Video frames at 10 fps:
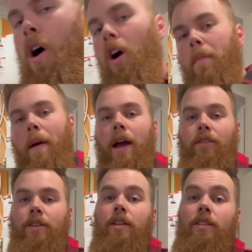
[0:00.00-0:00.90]
Our
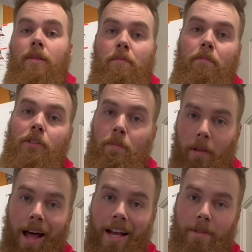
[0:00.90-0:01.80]
battery system
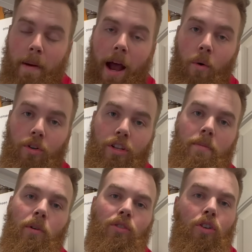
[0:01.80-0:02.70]
supplies power to the
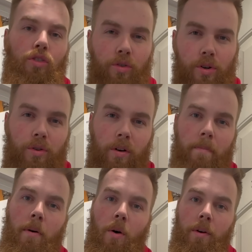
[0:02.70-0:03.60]
most crucial
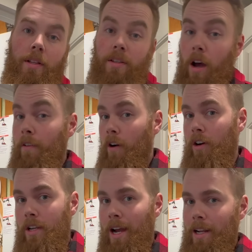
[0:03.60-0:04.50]
components of
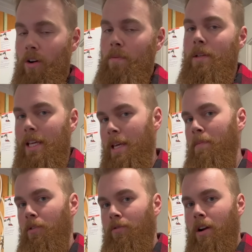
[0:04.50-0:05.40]
our tiny home to
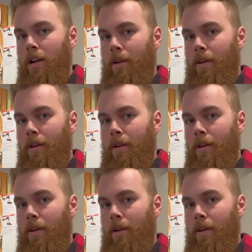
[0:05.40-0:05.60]
keep it running.